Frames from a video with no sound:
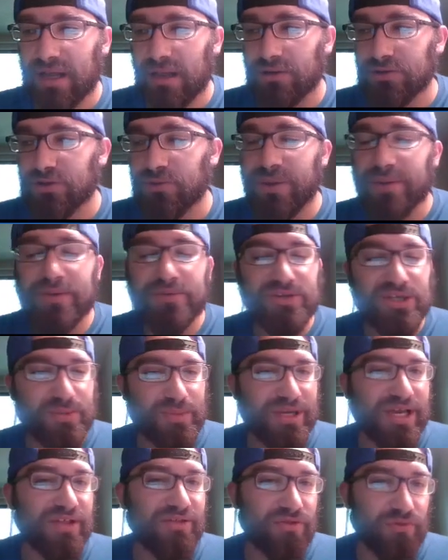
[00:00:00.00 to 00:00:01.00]
or maybe shipping
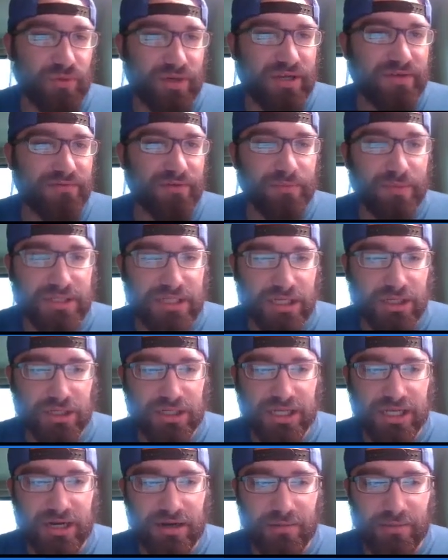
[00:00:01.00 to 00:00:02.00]
on 3 of them because I couldn't
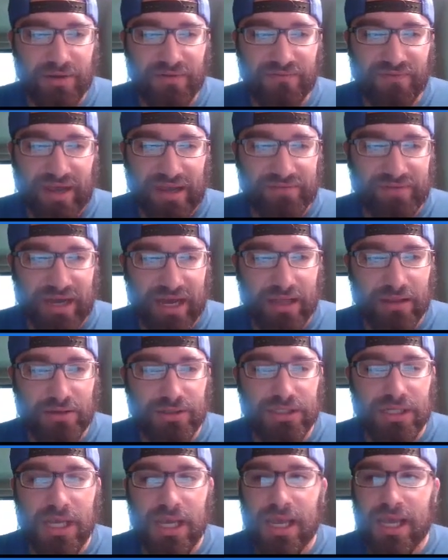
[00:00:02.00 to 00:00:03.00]
get it above $5.
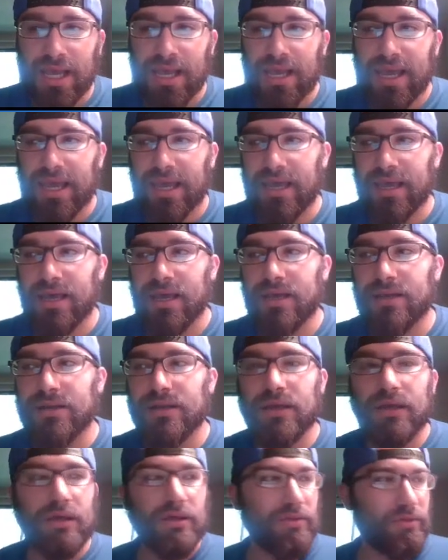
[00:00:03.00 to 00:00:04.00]
And
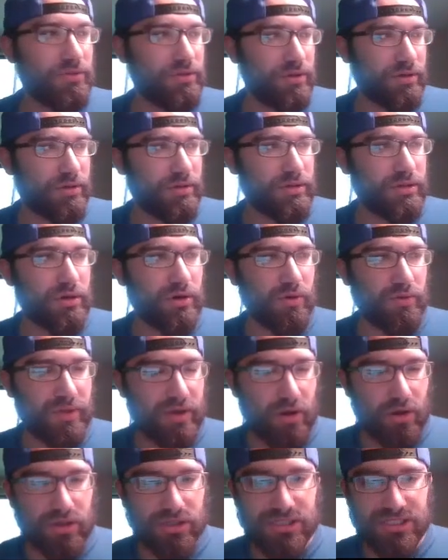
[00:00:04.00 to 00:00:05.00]
they
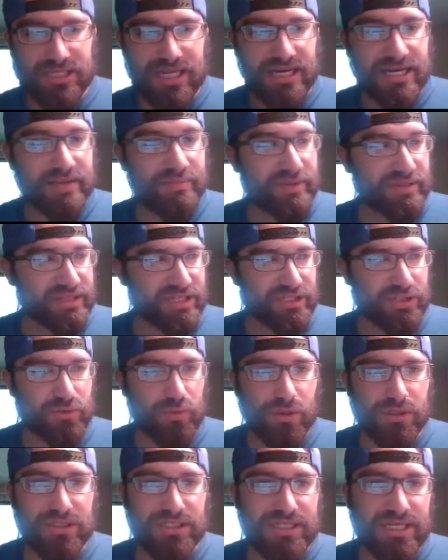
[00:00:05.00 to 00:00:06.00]
all send it, but this
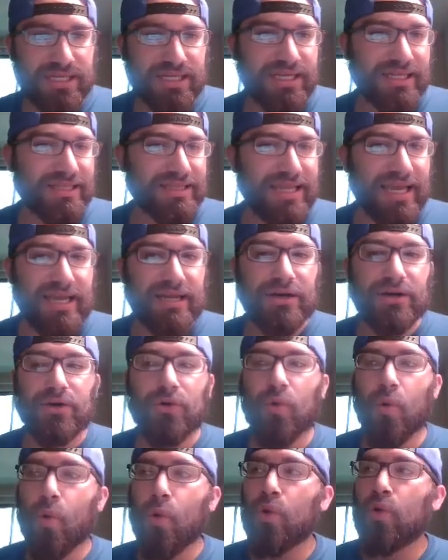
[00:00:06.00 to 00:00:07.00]
one's sending it later,
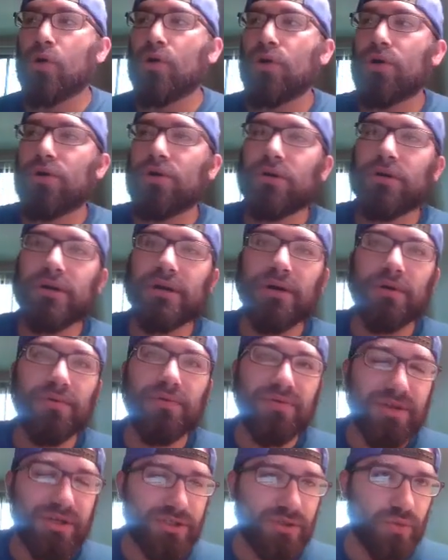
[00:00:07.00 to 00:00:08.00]
or
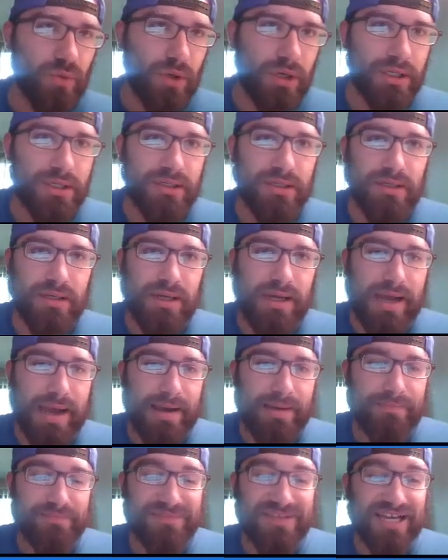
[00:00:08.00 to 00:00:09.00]
this one
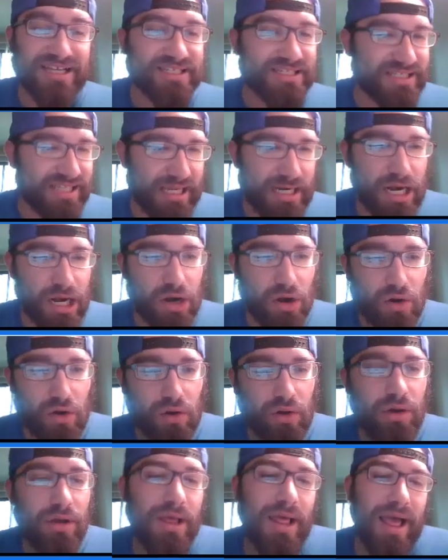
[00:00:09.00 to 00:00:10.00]
doesn't send it at
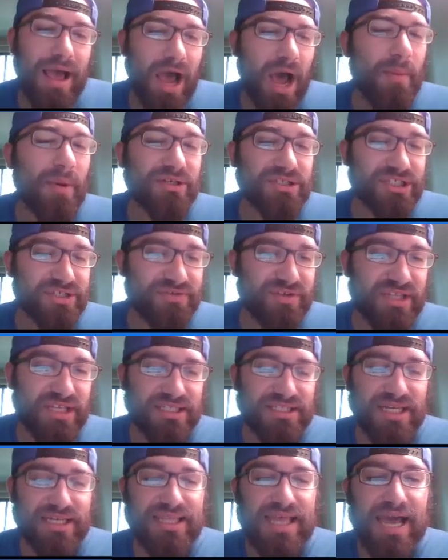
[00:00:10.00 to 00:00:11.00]
all. A bunch of different things
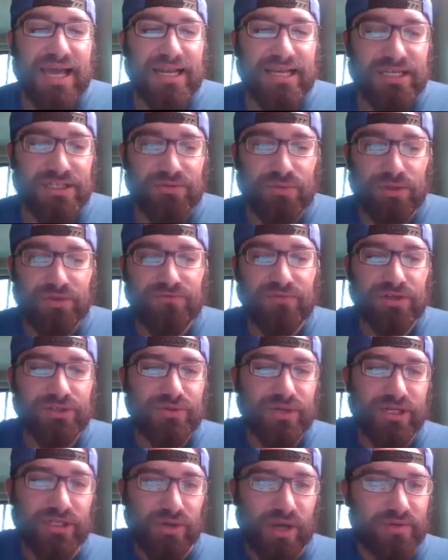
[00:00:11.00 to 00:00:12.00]
like that. It gets really
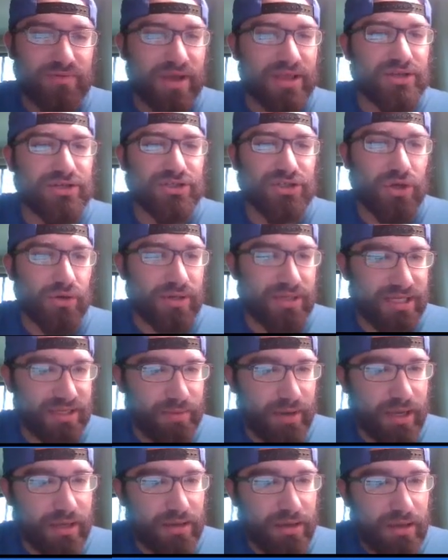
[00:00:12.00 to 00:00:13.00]
frustrating. So I'd rather just go to eBay,